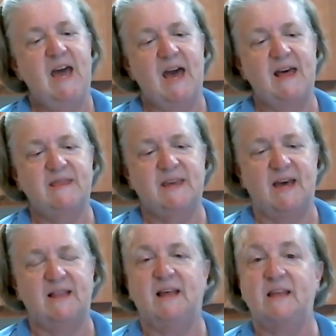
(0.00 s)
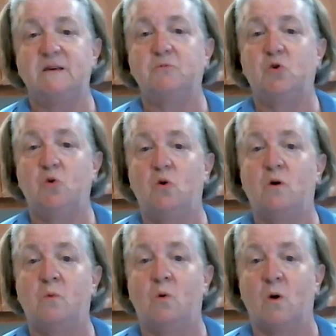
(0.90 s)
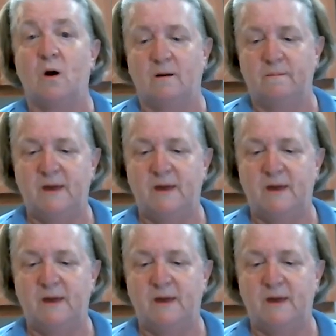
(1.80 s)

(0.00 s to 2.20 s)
and then let them cool more.